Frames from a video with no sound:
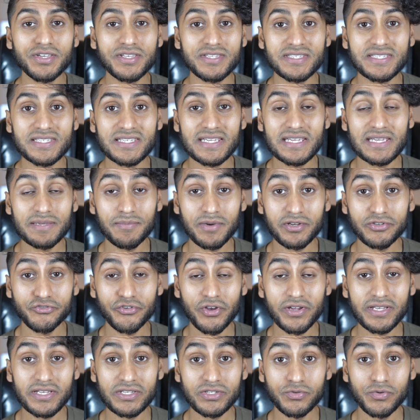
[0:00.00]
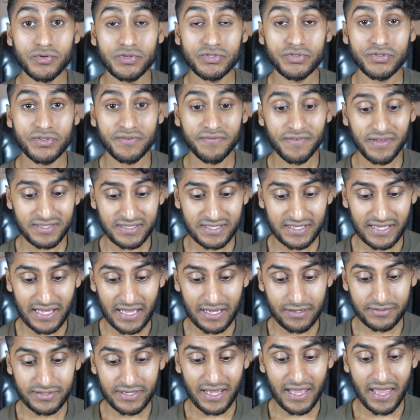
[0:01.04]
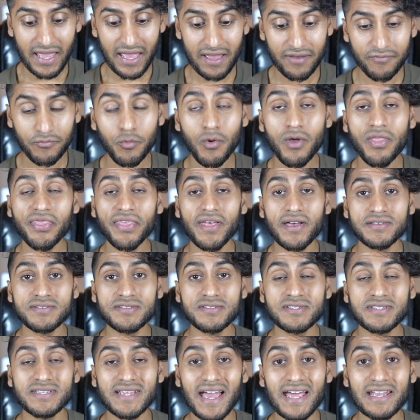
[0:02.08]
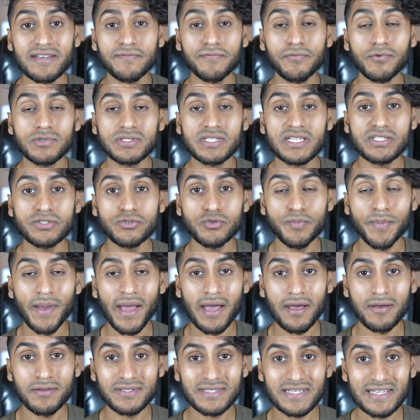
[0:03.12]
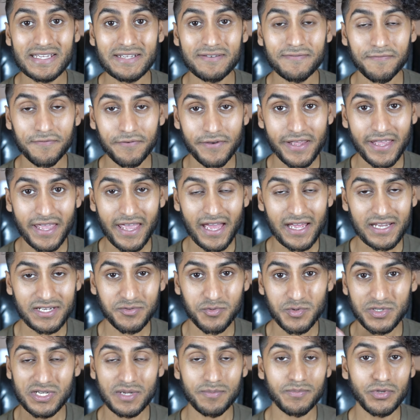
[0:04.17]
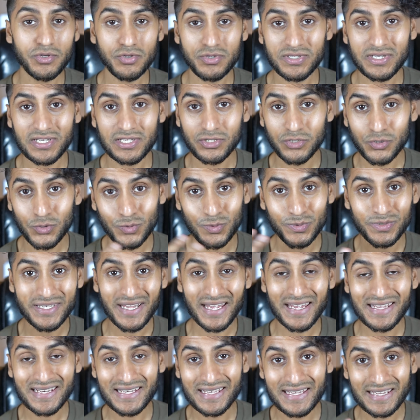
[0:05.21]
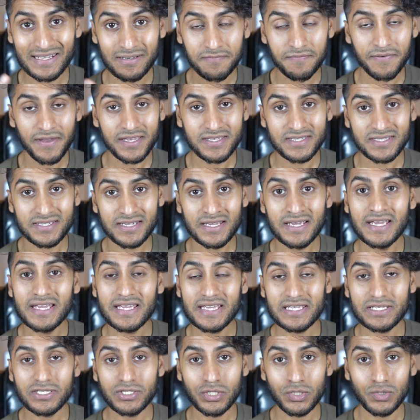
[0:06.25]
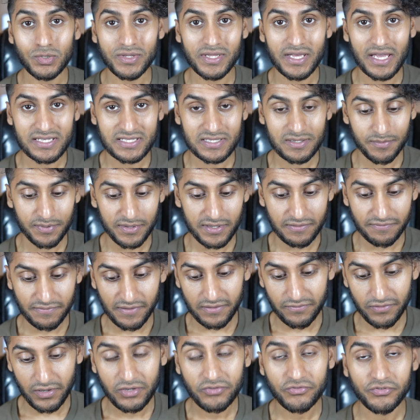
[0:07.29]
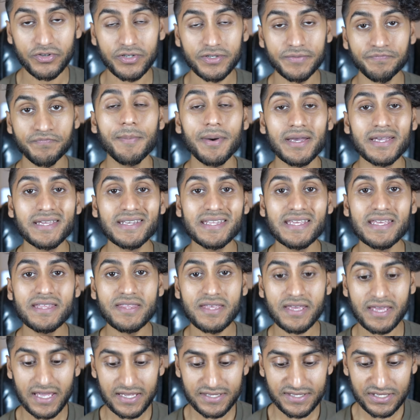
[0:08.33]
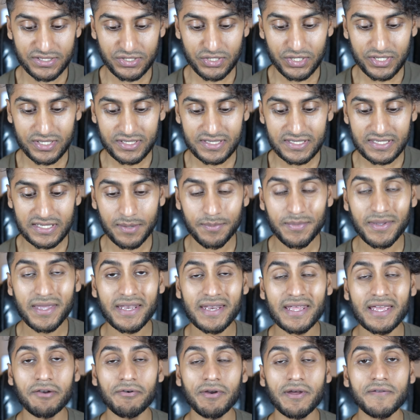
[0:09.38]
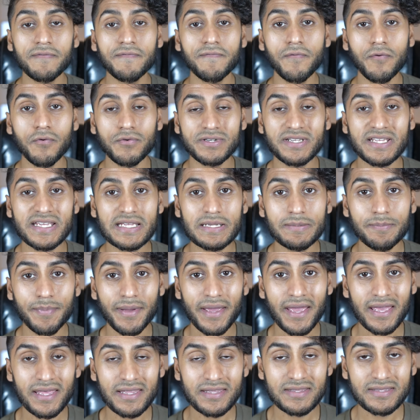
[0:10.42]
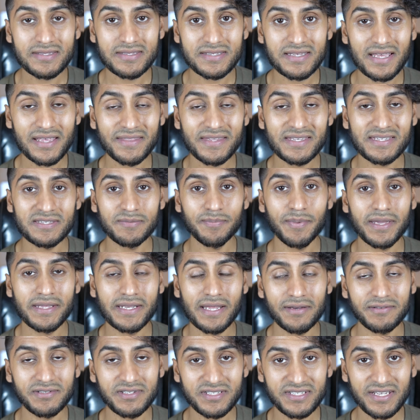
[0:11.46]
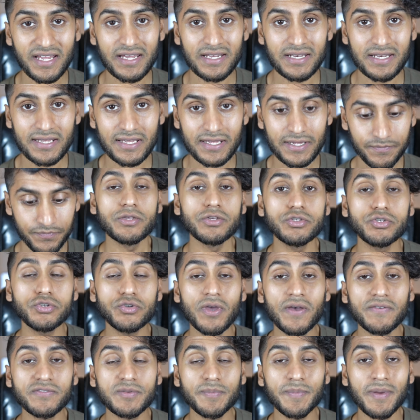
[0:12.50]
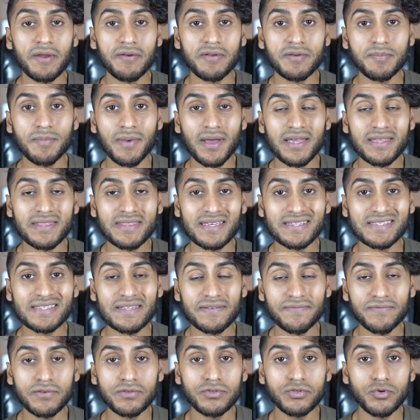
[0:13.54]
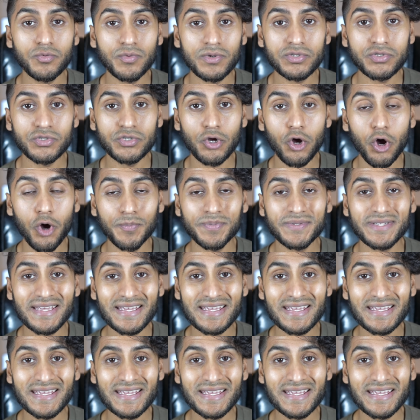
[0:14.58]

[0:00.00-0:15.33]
can see in my Trading 212 Invest account, I have £1,042 in free cash, which I'm using to daily invest into the S&P 500. But in either case, as you can see, I'm getting around 14 pence, and this is paid out daily. You do have to bear in mind that if you do want to opt